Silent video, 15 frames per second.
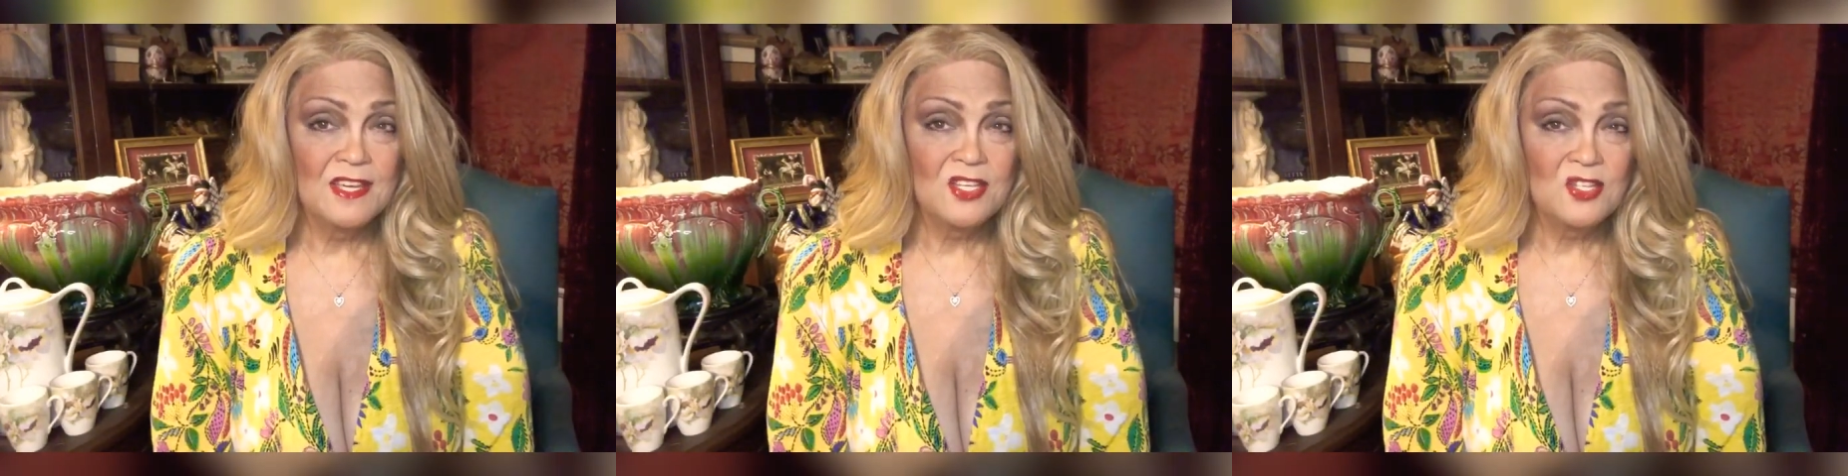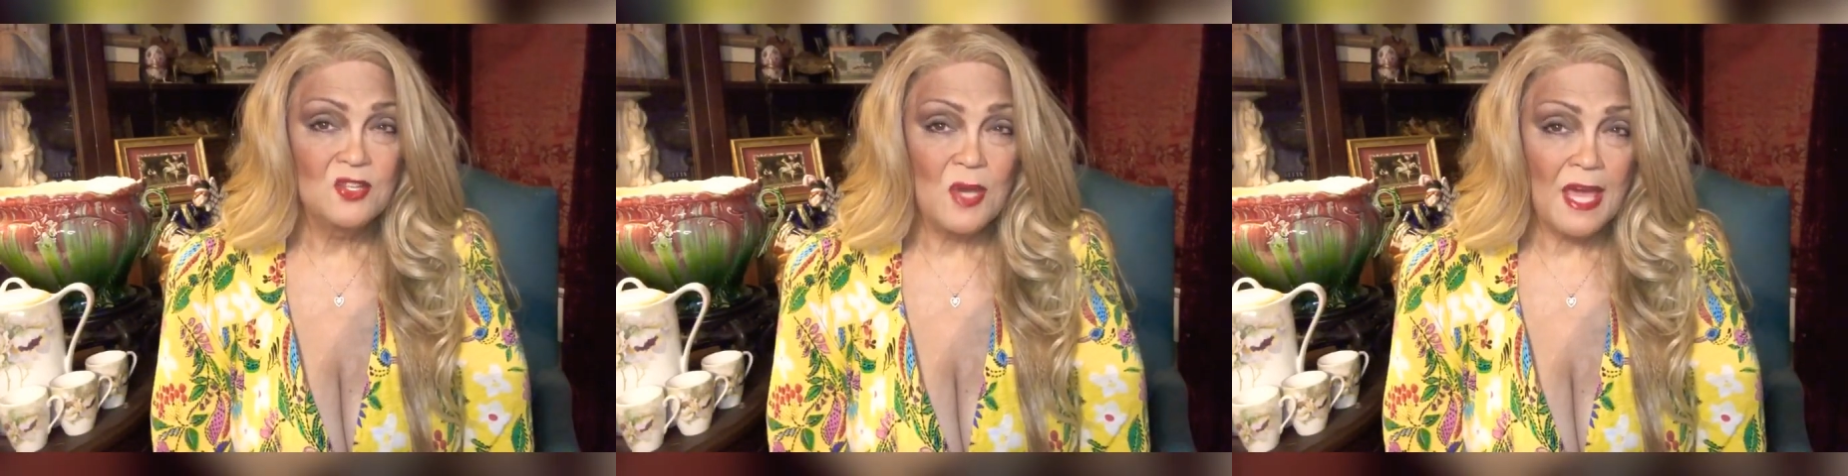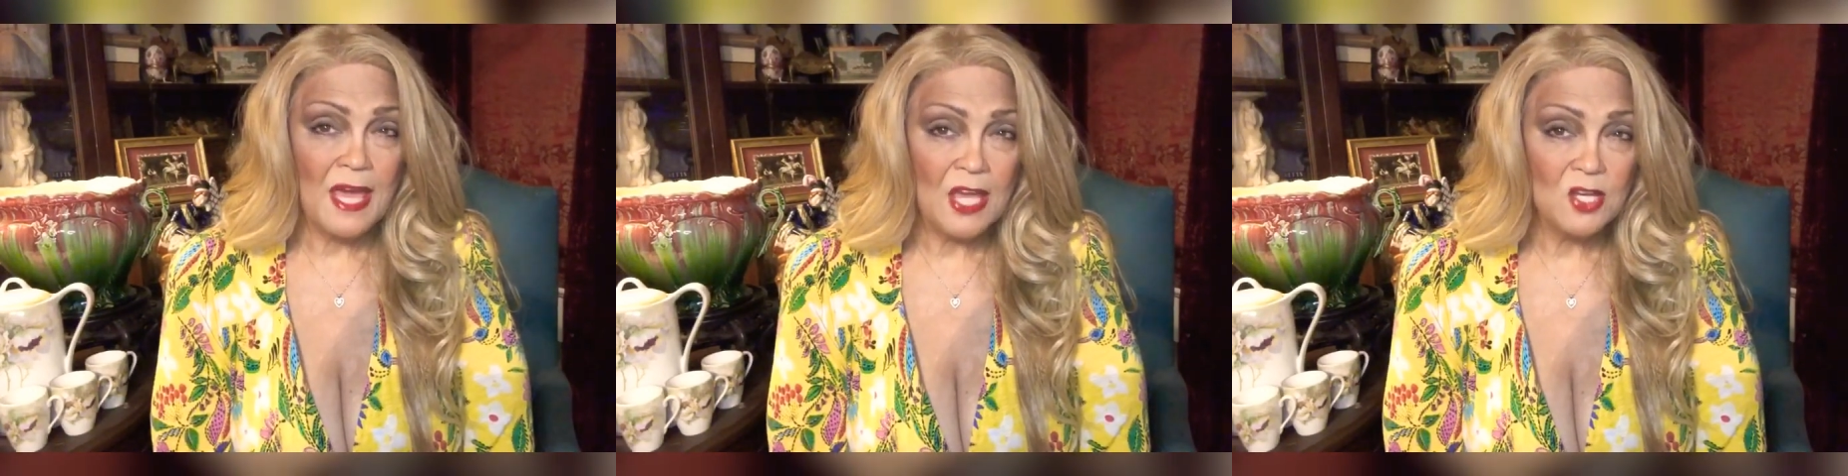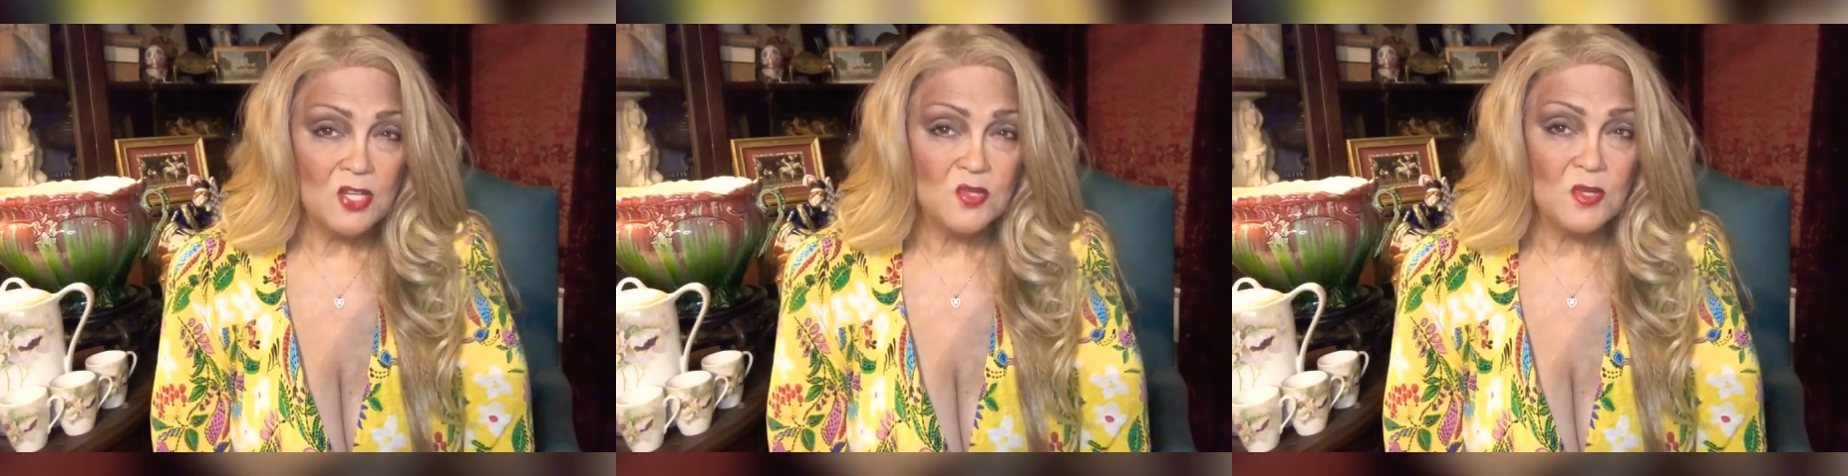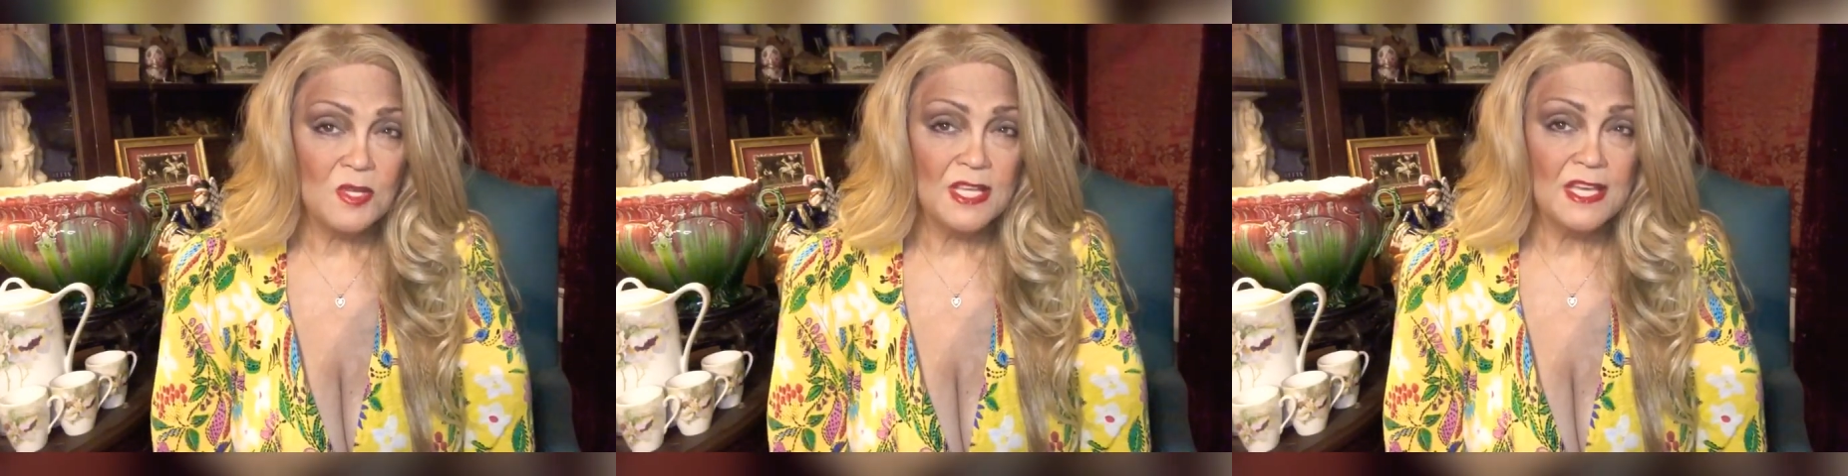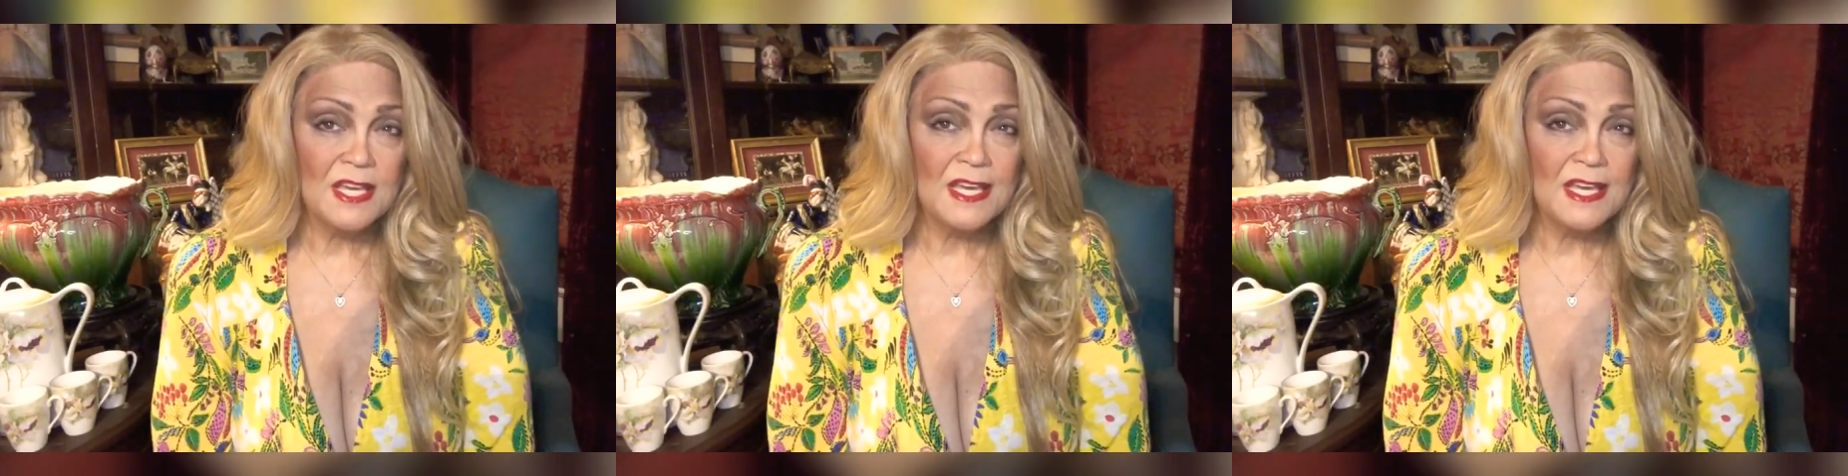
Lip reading: to actually